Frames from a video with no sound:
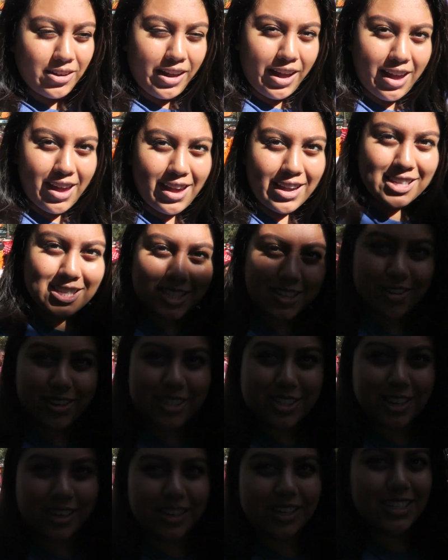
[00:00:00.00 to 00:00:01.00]
Okay, so
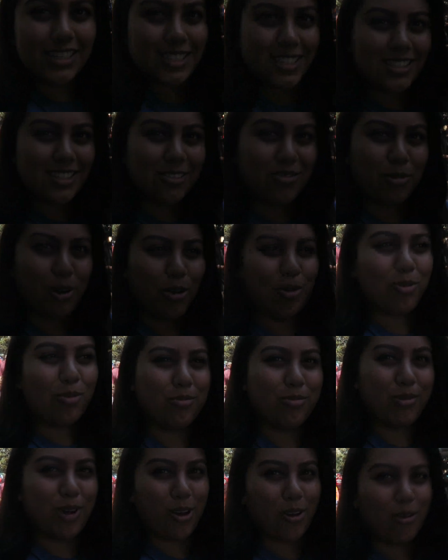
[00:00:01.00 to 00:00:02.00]
it took us, whoa,
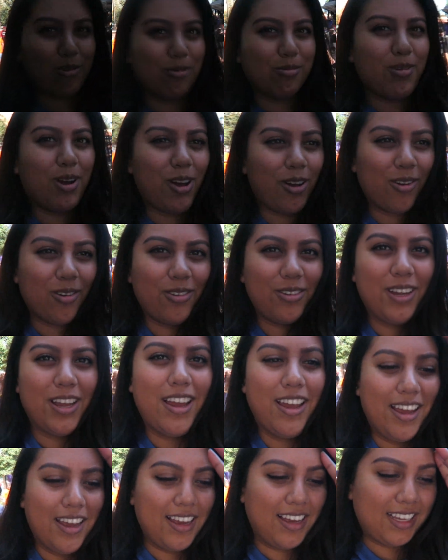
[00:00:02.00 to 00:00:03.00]
whoa,
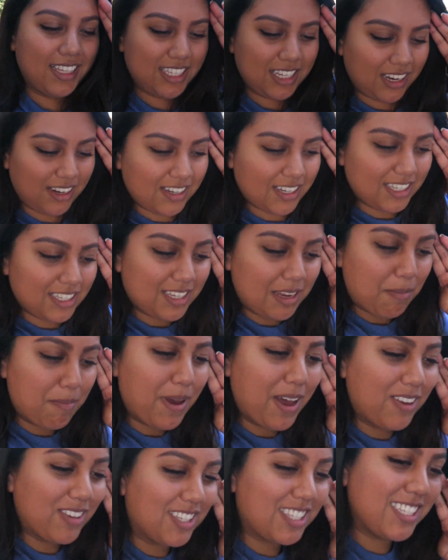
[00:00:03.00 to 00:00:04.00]
whoa. It took us
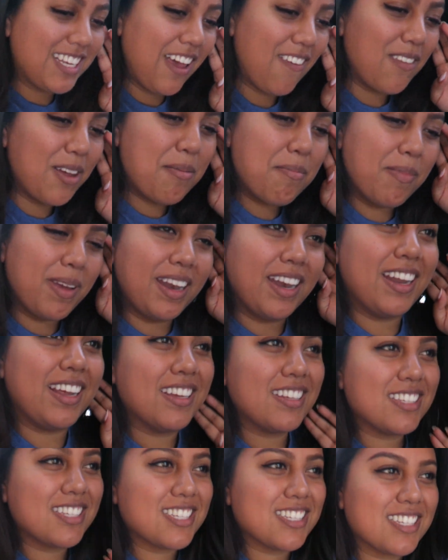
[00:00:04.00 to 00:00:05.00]
about seven
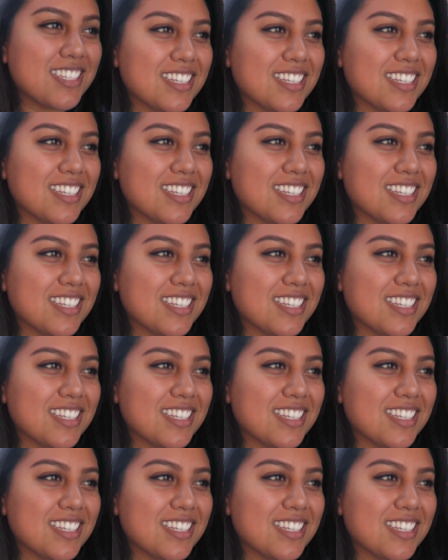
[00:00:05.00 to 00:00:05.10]
minutes